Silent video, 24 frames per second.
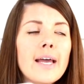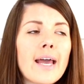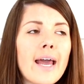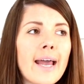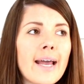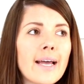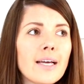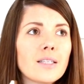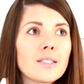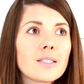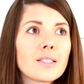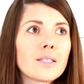
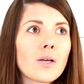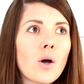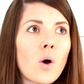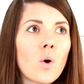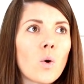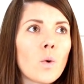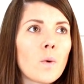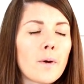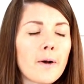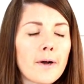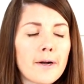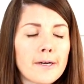And
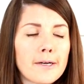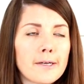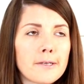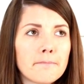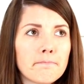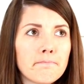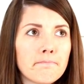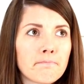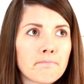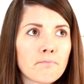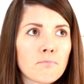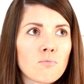
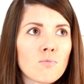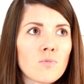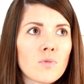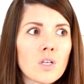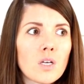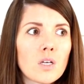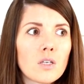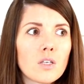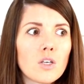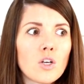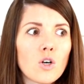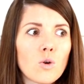so,
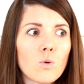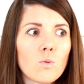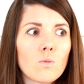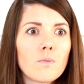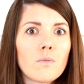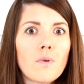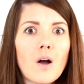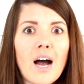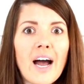you know,